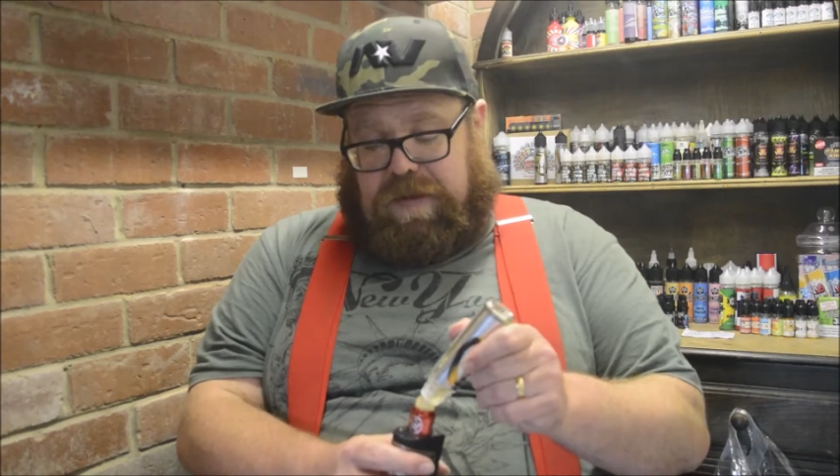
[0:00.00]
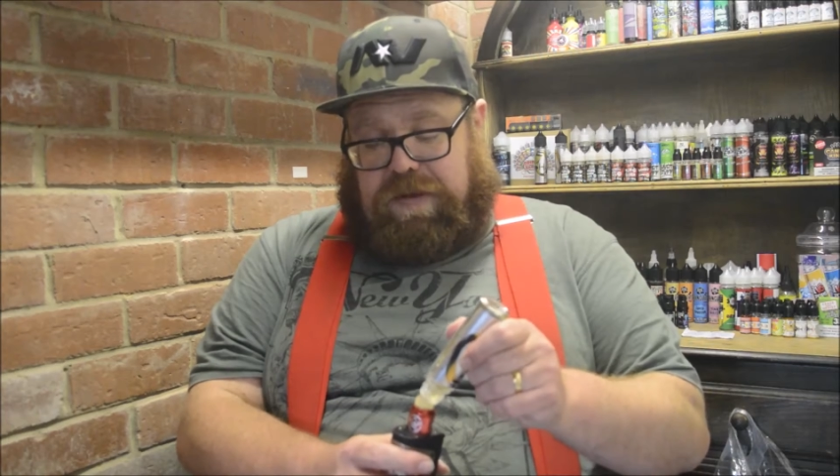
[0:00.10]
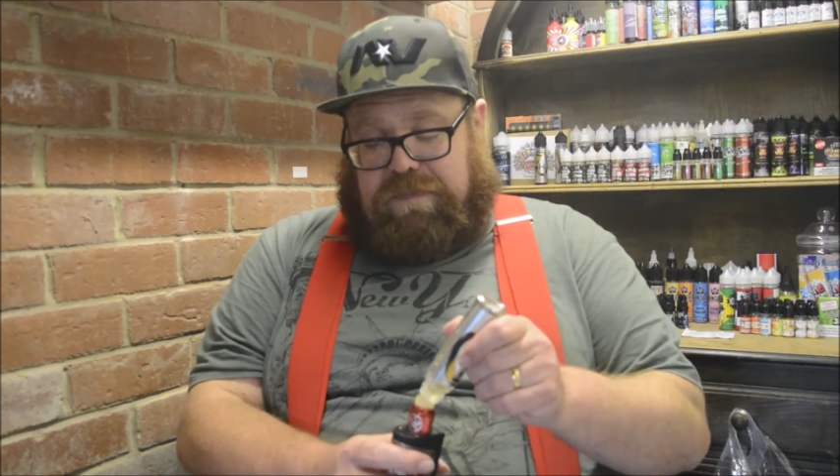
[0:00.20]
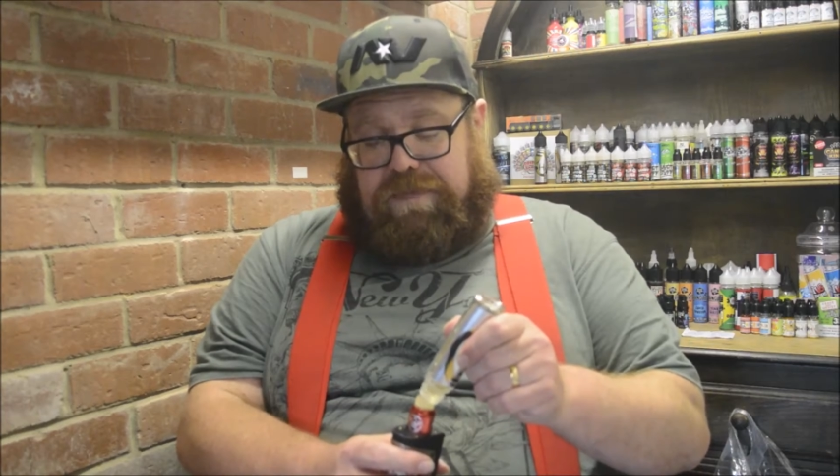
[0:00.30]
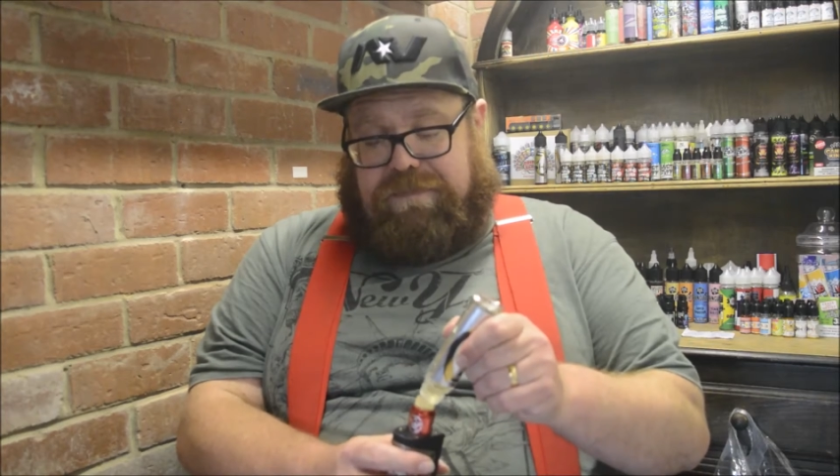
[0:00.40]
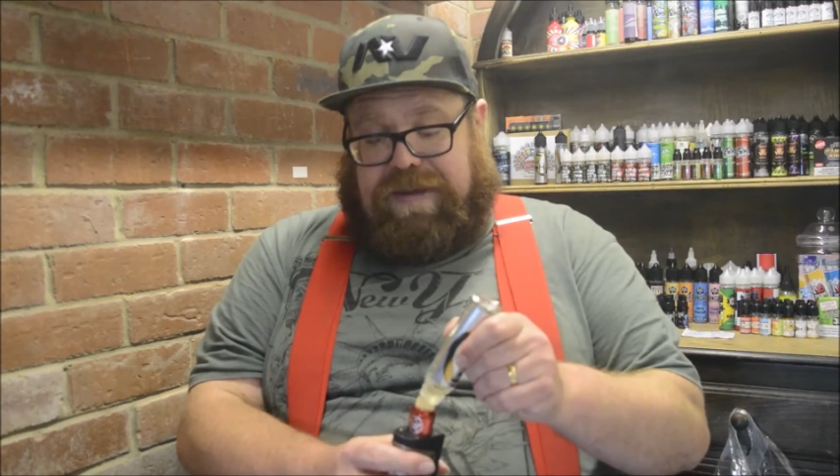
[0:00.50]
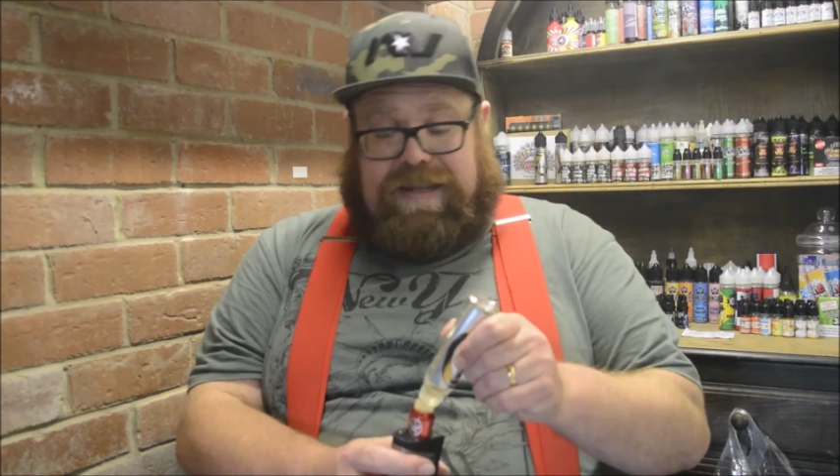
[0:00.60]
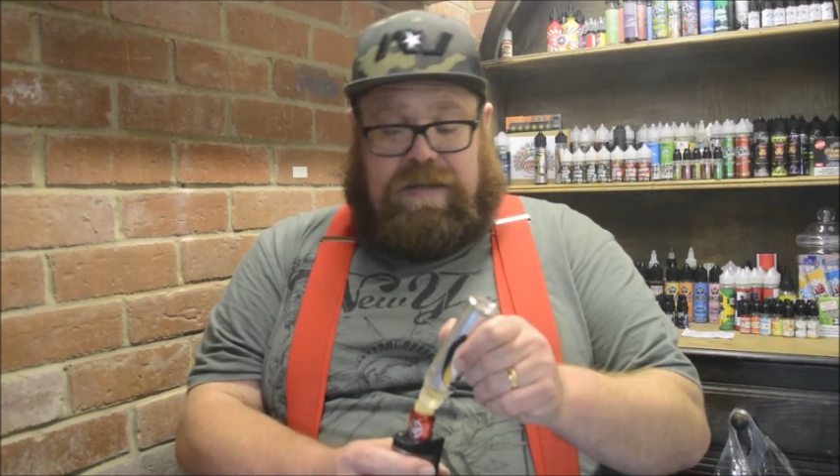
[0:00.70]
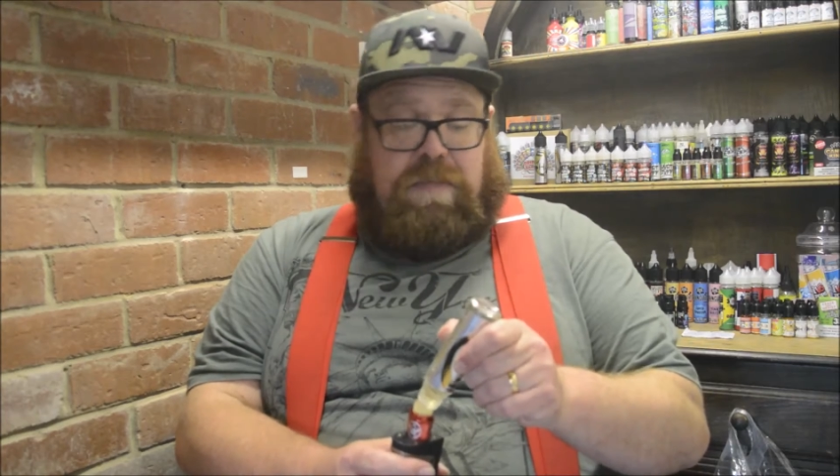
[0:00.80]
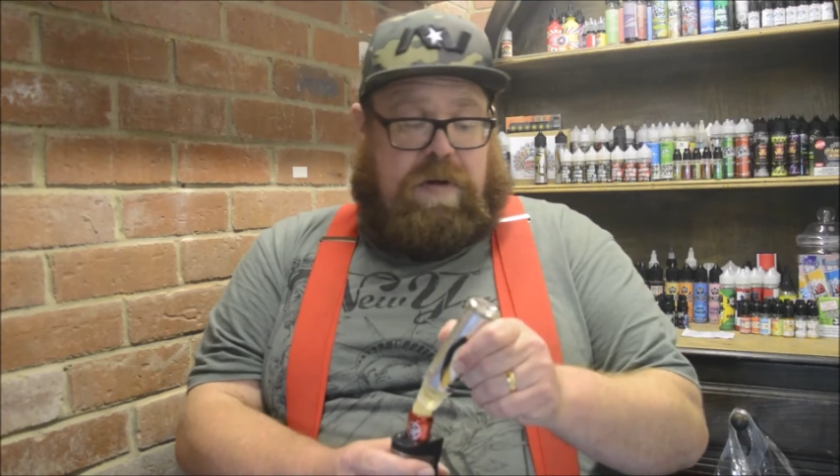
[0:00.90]
on a
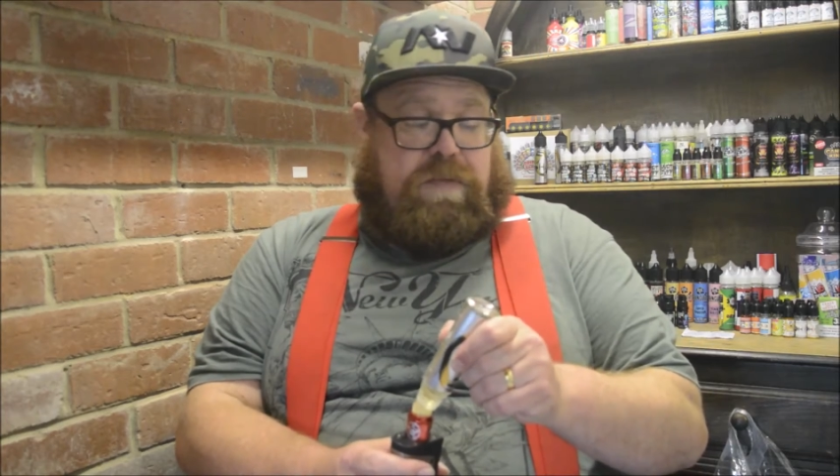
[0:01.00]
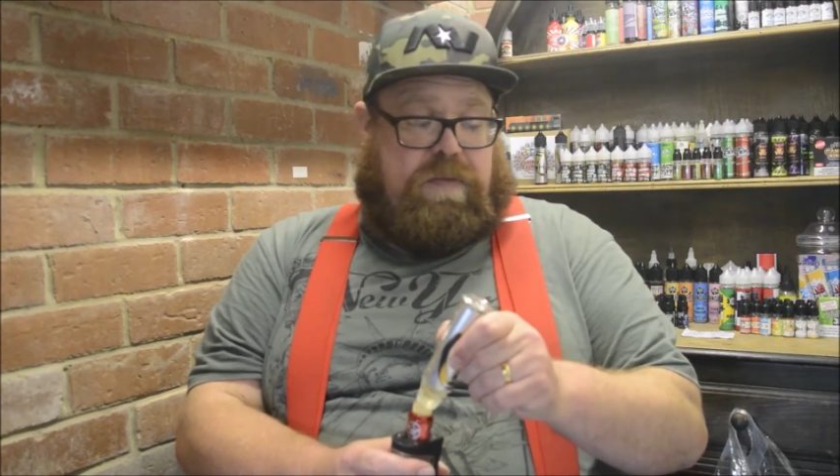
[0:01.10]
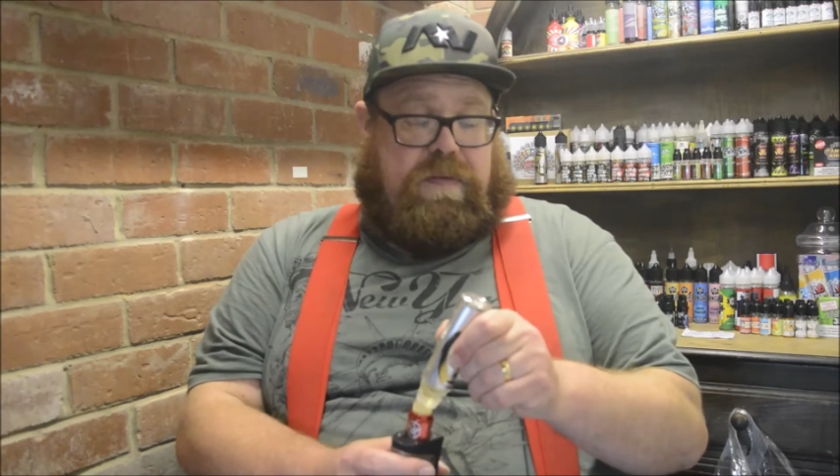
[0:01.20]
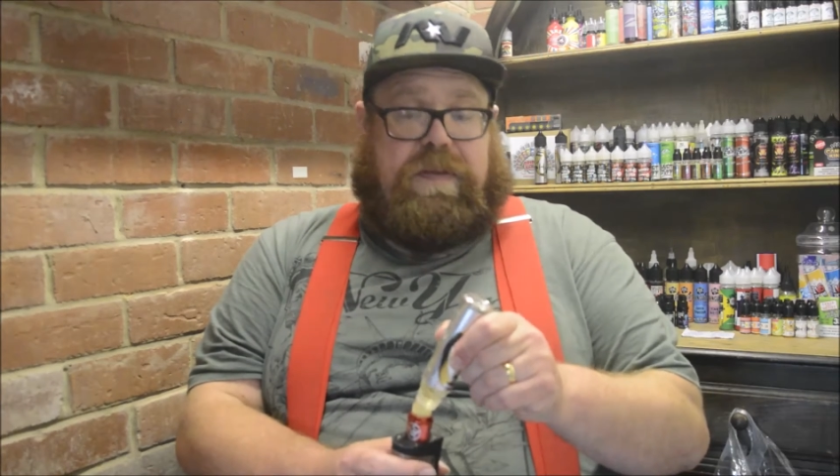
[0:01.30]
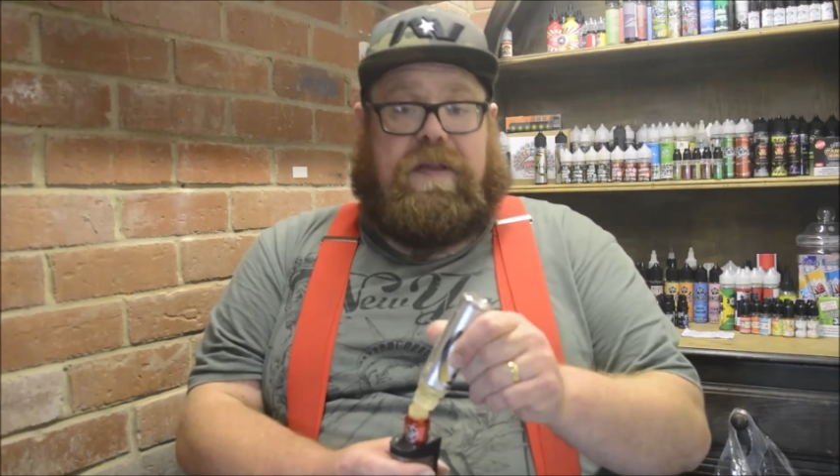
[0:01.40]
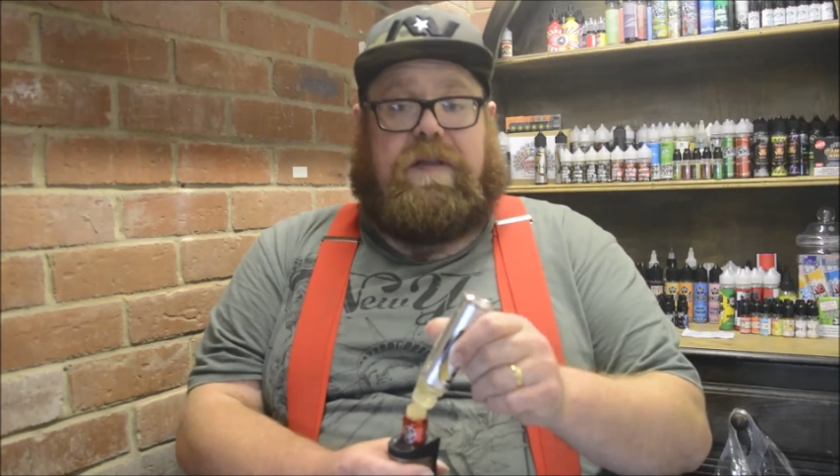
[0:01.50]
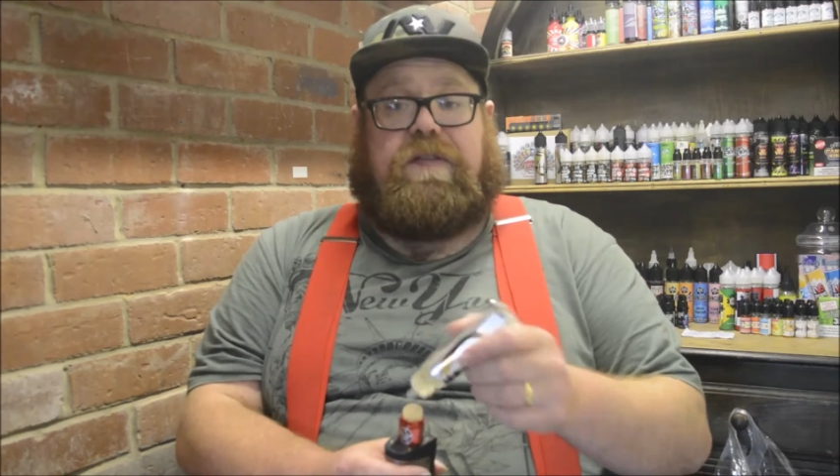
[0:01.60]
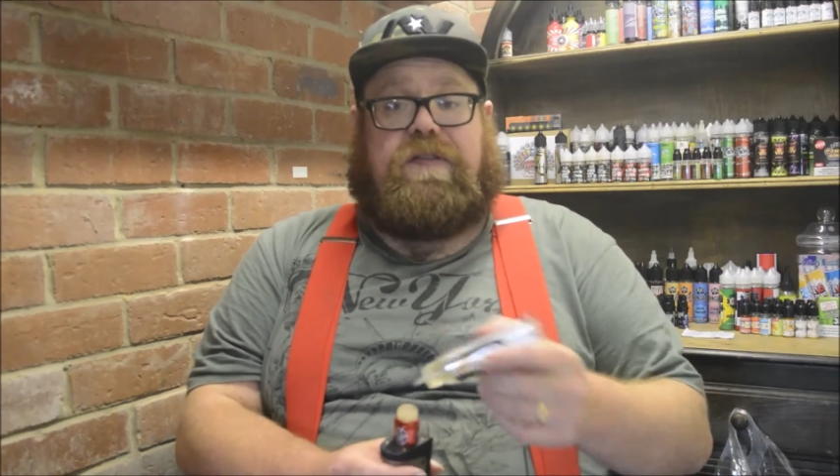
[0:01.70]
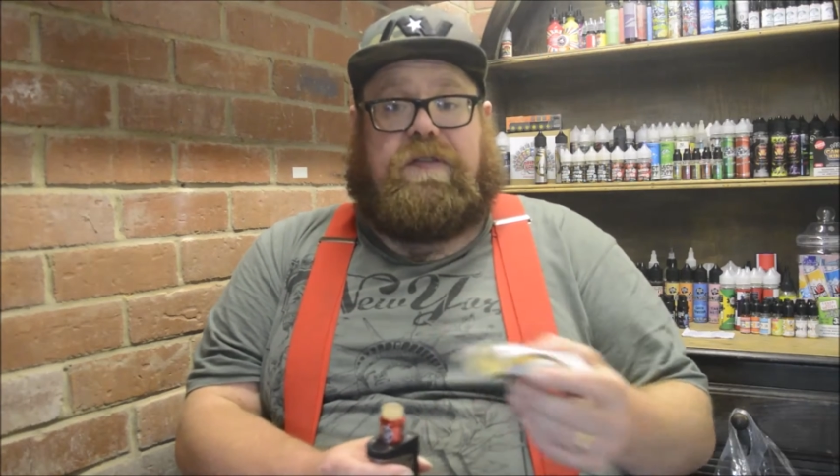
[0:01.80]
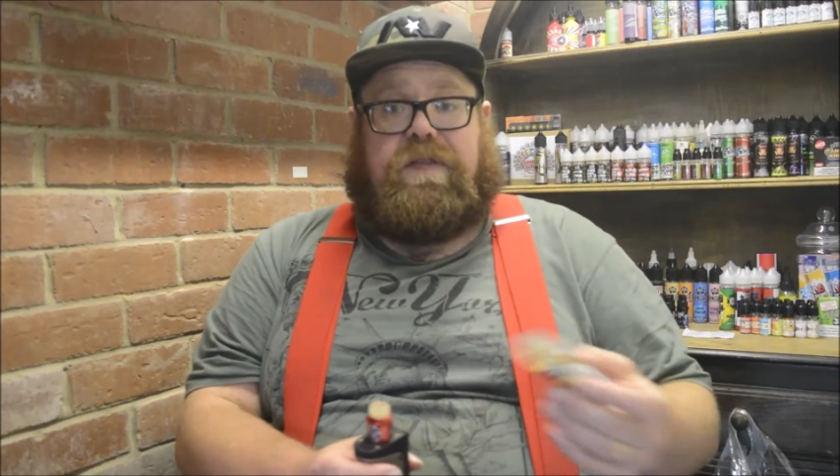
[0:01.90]
regular mod
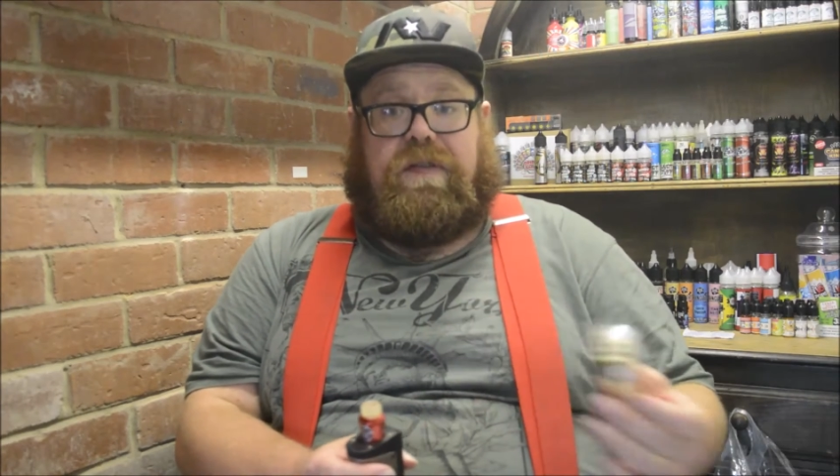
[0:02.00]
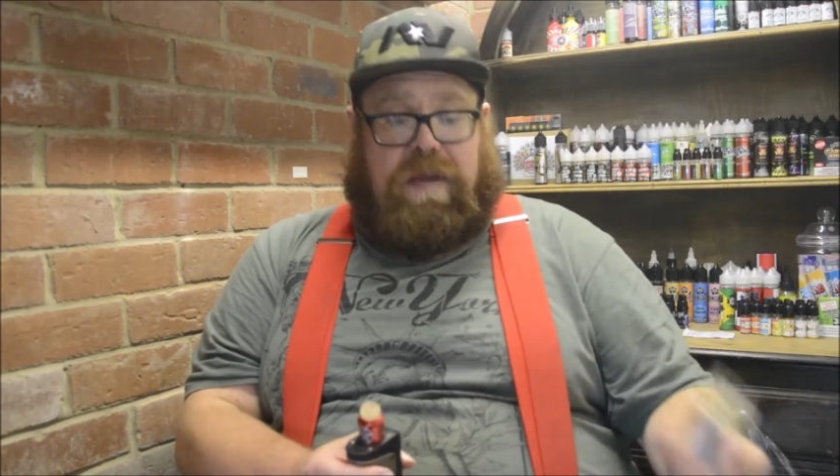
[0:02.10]
that's